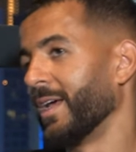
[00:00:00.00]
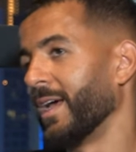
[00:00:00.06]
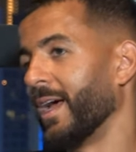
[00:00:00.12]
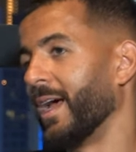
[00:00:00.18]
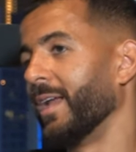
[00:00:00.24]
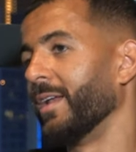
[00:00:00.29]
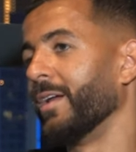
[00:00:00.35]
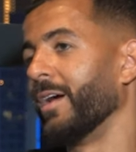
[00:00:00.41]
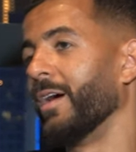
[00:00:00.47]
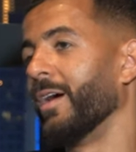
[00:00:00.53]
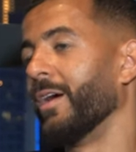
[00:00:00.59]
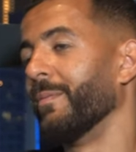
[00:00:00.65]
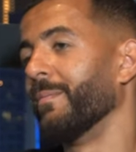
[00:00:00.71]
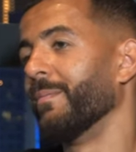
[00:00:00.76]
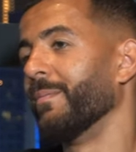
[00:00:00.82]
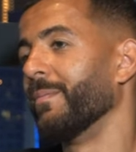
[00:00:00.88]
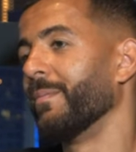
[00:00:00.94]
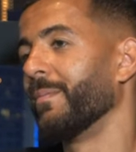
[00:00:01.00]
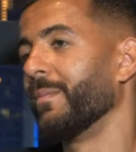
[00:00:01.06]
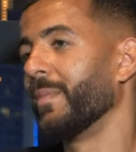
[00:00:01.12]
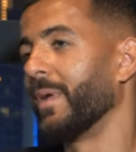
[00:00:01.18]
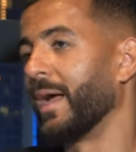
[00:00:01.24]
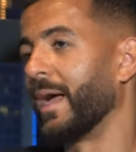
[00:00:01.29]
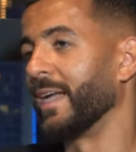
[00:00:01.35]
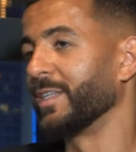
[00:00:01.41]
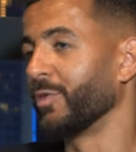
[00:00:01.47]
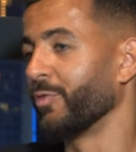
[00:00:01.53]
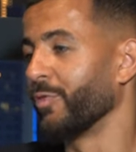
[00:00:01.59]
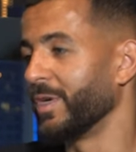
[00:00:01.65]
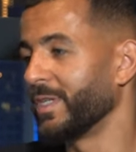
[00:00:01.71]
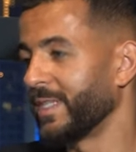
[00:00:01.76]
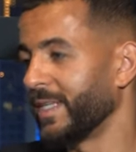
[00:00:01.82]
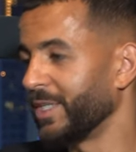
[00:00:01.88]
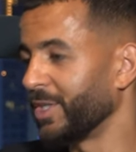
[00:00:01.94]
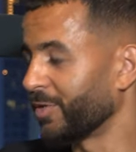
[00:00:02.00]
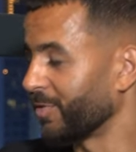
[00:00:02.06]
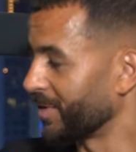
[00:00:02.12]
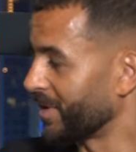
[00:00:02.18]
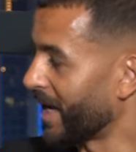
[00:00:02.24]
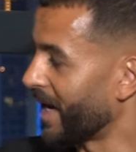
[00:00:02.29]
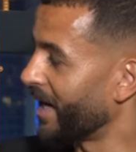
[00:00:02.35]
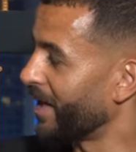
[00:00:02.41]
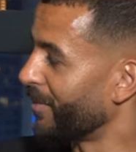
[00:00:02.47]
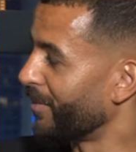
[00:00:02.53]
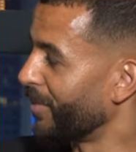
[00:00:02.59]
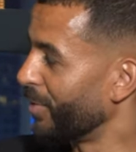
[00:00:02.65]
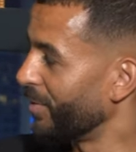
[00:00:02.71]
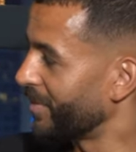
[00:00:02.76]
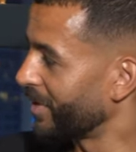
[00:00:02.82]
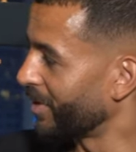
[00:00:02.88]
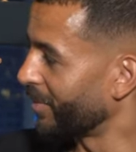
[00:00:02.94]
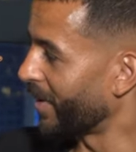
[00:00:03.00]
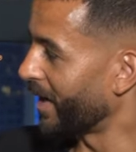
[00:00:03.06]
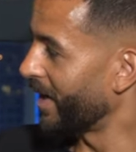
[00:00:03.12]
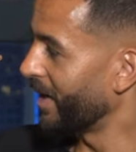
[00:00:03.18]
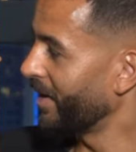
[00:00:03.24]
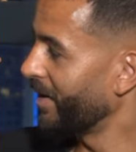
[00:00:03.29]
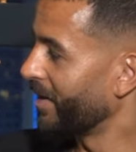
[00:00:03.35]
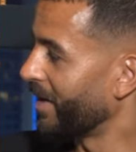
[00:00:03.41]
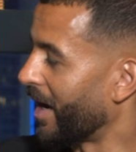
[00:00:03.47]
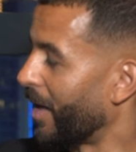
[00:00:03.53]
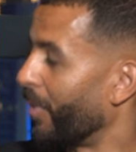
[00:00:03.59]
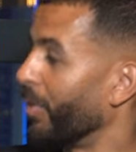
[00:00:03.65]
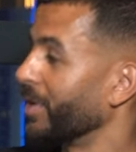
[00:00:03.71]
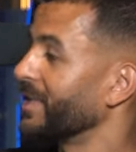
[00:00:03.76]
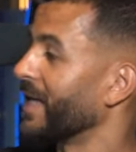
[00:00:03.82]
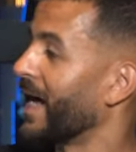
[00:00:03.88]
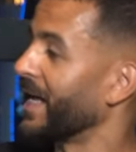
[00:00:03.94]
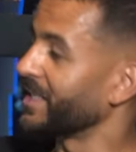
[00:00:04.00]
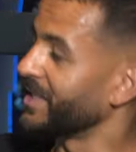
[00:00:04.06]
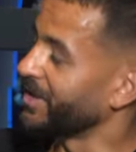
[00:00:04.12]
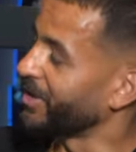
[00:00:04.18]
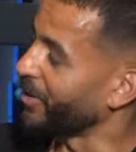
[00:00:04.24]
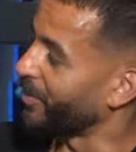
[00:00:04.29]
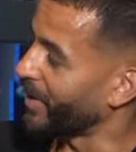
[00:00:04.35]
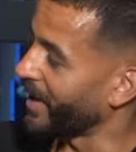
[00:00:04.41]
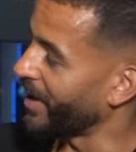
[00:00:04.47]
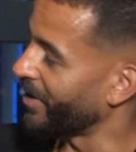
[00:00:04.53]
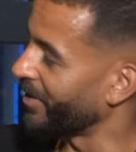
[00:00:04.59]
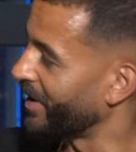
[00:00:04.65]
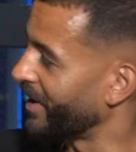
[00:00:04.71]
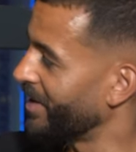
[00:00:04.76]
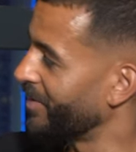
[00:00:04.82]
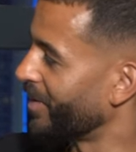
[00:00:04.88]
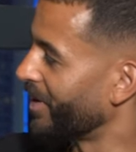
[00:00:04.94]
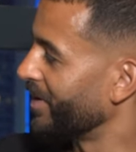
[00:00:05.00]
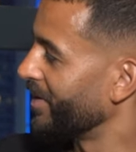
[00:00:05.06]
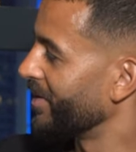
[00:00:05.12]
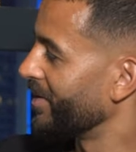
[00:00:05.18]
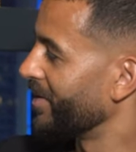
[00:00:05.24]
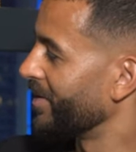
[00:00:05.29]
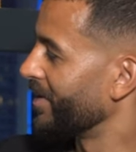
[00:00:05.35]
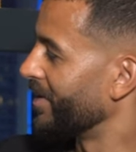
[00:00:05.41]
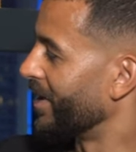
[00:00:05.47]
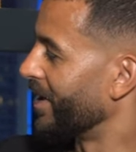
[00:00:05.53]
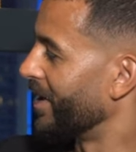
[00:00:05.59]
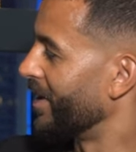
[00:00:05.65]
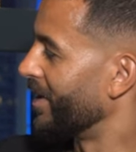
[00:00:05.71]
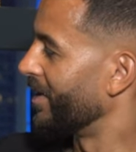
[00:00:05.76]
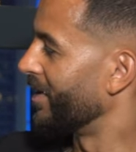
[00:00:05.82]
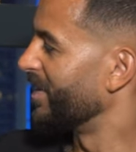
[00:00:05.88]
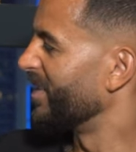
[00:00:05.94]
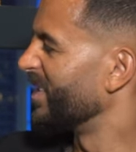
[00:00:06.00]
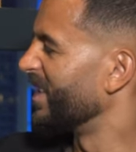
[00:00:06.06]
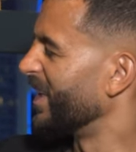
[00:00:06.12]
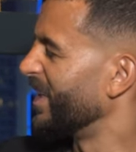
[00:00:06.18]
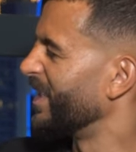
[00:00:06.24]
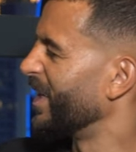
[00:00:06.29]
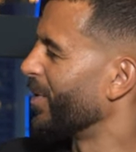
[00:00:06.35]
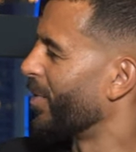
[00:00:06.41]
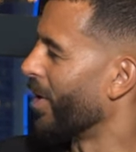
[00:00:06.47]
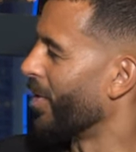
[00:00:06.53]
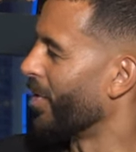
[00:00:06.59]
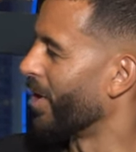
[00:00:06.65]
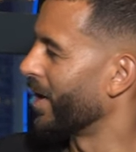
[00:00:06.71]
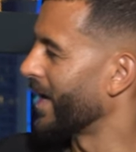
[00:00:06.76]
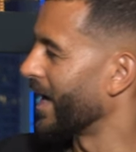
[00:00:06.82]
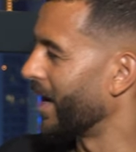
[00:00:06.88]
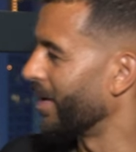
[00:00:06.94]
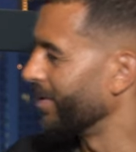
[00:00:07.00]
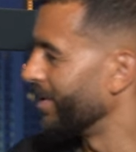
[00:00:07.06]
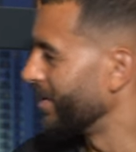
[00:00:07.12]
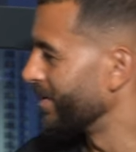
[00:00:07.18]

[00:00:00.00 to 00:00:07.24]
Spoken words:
And as of recently just retired and moved to Dubai, I was actually going to play out here, but it didn't quite work out.